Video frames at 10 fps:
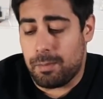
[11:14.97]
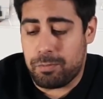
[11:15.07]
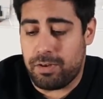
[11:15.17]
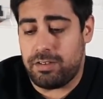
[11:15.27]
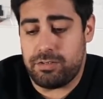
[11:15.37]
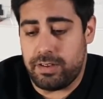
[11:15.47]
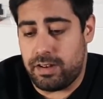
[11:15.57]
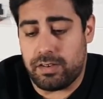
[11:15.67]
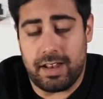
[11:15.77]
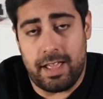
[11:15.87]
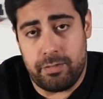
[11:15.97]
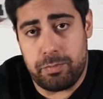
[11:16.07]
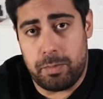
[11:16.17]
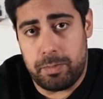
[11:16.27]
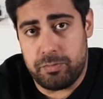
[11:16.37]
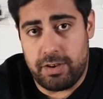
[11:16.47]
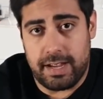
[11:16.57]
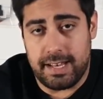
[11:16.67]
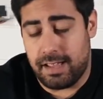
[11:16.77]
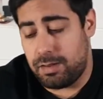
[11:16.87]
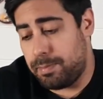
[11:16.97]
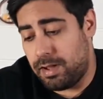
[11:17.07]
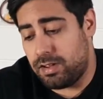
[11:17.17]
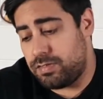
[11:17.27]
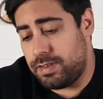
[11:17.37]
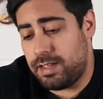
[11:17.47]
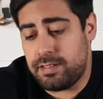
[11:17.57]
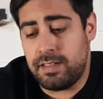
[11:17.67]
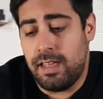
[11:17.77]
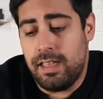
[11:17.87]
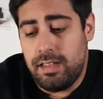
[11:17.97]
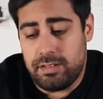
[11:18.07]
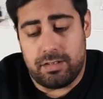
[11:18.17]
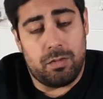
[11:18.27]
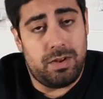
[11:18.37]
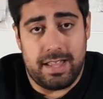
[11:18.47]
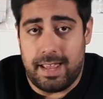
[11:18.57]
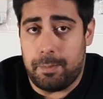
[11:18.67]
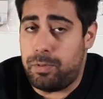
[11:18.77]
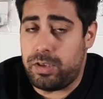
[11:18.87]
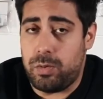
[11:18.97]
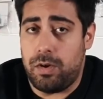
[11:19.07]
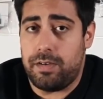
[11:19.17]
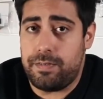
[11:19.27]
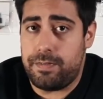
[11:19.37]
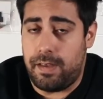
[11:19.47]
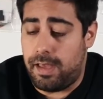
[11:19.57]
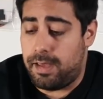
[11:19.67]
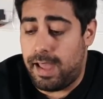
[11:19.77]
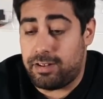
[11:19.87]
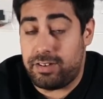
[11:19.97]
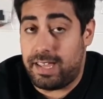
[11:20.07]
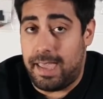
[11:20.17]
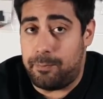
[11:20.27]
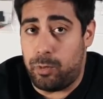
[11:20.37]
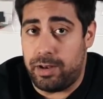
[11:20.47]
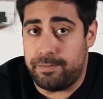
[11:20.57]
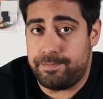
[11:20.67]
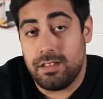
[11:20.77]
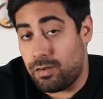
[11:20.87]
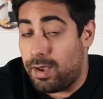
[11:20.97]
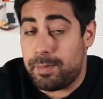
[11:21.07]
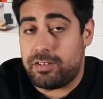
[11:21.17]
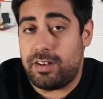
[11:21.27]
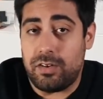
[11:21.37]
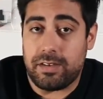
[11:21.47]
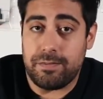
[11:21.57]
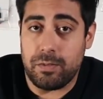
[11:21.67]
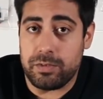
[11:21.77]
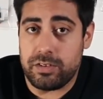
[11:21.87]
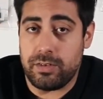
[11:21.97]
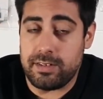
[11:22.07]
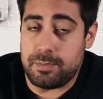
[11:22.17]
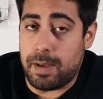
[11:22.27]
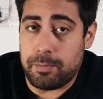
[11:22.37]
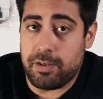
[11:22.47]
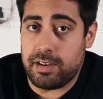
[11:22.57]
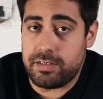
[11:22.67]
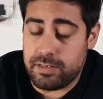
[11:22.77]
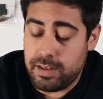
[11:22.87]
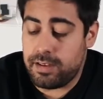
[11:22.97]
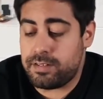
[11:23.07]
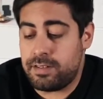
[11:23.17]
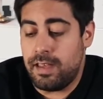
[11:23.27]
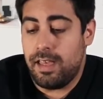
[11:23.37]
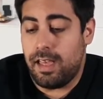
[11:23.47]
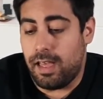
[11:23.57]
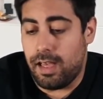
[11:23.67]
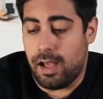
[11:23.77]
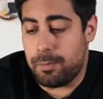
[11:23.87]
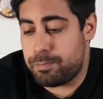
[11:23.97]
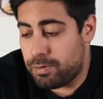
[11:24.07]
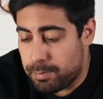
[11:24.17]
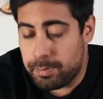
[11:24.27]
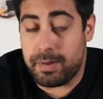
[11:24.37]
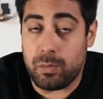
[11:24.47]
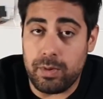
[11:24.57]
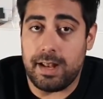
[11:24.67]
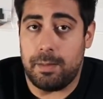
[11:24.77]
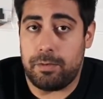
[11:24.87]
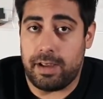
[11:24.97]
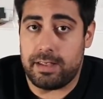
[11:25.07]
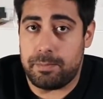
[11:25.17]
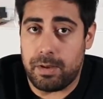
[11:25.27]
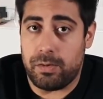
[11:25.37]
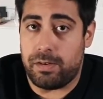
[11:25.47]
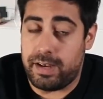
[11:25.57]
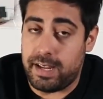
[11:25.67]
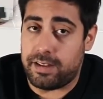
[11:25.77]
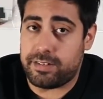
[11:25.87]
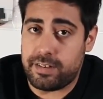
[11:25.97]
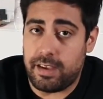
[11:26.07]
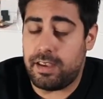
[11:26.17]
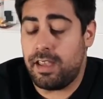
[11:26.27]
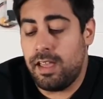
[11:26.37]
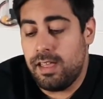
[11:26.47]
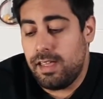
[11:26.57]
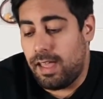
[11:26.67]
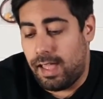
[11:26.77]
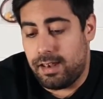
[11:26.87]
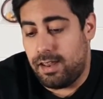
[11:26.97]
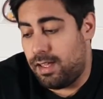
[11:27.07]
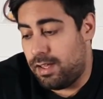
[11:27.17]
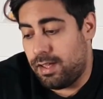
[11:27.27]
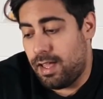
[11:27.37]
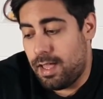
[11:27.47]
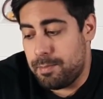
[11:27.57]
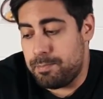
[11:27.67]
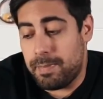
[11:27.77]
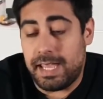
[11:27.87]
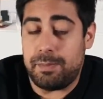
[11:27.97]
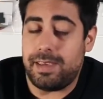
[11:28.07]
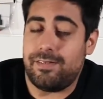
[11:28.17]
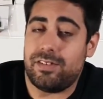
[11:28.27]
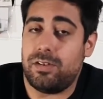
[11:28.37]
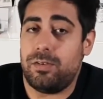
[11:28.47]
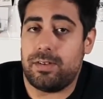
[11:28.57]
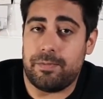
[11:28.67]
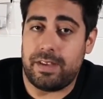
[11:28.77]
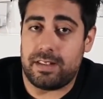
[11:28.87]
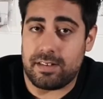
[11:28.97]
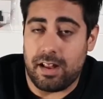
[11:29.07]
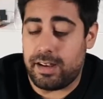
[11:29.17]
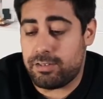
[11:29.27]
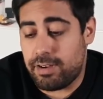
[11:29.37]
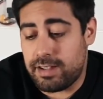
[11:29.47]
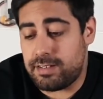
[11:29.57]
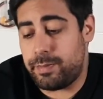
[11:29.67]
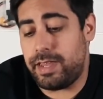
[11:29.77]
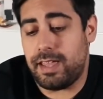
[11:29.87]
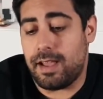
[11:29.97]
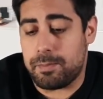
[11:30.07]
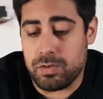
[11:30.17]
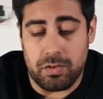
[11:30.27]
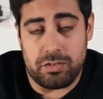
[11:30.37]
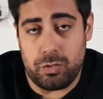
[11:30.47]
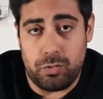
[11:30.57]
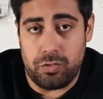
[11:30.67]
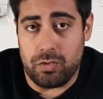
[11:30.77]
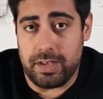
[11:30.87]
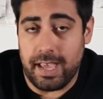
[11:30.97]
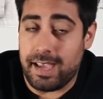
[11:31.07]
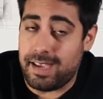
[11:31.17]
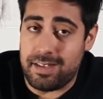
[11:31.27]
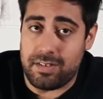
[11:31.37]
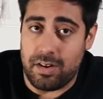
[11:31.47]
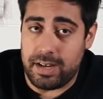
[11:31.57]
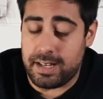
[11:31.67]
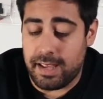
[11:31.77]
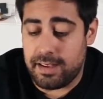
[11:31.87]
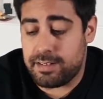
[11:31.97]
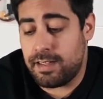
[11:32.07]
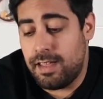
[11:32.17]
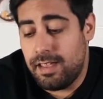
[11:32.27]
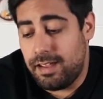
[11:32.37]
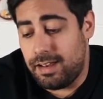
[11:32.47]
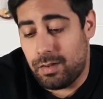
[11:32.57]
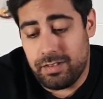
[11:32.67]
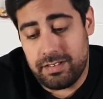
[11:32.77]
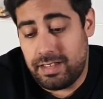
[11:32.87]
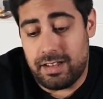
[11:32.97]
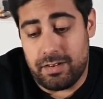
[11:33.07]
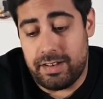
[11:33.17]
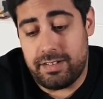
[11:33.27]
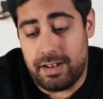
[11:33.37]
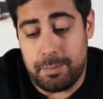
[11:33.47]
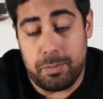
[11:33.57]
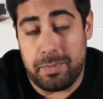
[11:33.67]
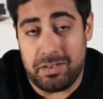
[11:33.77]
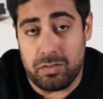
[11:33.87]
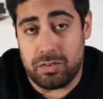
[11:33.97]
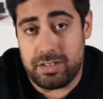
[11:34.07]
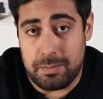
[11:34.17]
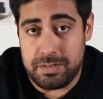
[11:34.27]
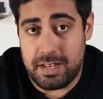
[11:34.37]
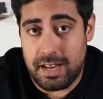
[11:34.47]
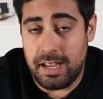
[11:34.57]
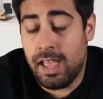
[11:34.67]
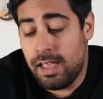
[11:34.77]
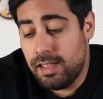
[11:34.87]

I'm pretty sure you're not going to have a problem tracking down the parts for this, so don't let that put you off uh, actually getting one. So I'm actually looking forward to doing some upgrades on this. Uh, I probably will upgrade the motor and ESC and uh, maybe even do something slightly crazy with it. I'm not too sure yet. It is early days. You know, this did only turn up on my doorstep today.